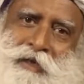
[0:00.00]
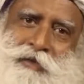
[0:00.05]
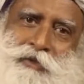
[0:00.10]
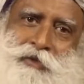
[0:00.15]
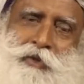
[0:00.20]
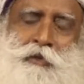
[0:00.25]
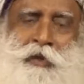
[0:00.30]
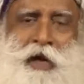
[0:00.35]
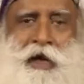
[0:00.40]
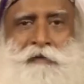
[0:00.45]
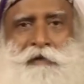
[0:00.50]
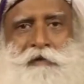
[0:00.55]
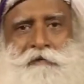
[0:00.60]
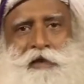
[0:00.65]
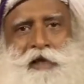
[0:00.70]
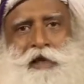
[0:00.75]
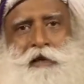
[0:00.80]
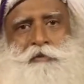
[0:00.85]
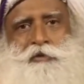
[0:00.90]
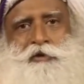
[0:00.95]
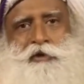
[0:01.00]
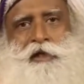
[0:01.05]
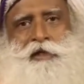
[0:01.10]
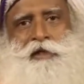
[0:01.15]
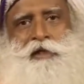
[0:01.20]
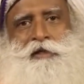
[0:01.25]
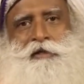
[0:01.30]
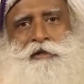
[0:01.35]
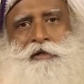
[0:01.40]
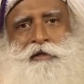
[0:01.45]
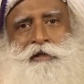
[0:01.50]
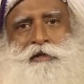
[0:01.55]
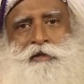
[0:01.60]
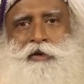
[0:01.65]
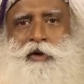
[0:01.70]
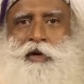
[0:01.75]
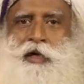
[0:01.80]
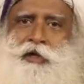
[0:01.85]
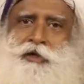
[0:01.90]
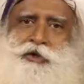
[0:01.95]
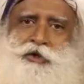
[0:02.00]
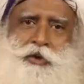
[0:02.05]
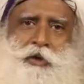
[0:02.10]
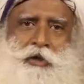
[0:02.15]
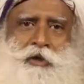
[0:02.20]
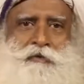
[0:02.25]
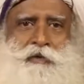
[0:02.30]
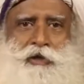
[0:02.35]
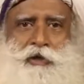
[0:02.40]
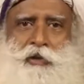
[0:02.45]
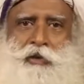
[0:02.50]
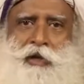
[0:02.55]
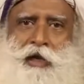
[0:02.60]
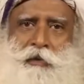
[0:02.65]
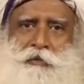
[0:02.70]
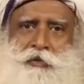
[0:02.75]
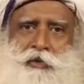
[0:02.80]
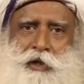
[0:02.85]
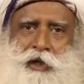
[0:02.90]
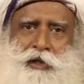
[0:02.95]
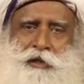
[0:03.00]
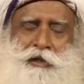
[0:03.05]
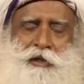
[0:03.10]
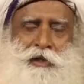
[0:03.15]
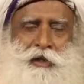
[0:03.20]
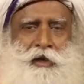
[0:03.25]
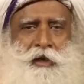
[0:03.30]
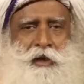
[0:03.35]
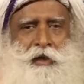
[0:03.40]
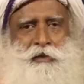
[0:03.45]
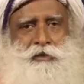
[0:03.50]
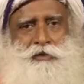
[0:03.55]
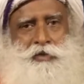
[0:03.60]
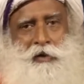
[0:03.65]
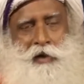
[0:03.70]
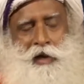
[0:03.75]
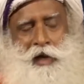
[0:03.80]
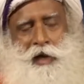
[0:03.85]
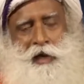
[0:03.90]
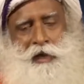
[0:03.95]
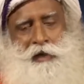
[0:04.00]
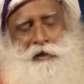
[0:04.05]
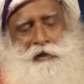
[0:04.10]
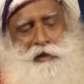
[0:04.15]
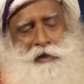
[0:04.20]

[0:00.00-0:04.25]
So why will we come together? You're ensuring we don't come together. So I